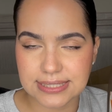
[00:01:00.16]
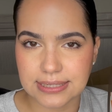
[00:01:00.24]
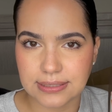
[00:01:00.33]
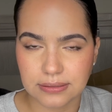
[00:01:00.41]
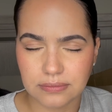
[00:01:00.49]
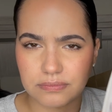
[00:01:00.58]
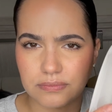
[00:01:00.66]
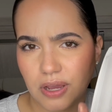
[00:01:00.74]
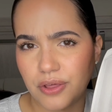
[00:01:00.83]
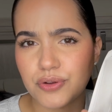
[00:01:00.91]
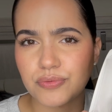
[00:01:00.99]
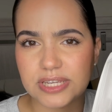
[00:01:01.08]
and
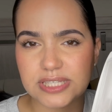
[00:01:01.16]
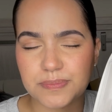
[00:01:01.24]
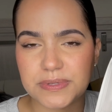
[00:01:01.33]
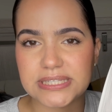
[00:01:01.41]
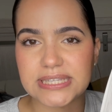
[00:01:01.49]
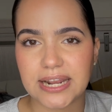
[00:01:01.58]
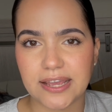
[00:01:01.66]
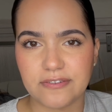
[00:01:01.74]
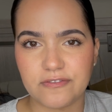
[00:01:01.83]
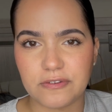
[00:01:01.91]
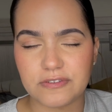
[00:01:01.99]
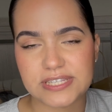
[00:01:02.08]
other recipes that
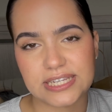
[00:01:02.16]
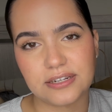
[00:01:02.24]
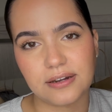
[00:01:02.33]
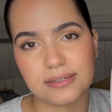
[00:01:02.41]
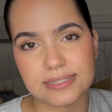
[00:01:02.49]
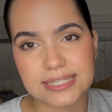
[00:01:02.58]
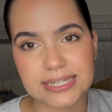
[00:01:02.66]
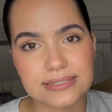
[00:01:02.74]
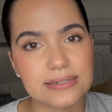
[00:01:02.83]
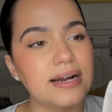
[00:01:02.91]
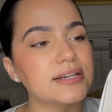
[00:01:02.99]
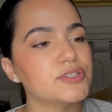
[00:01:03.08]
I've seen on TikTok.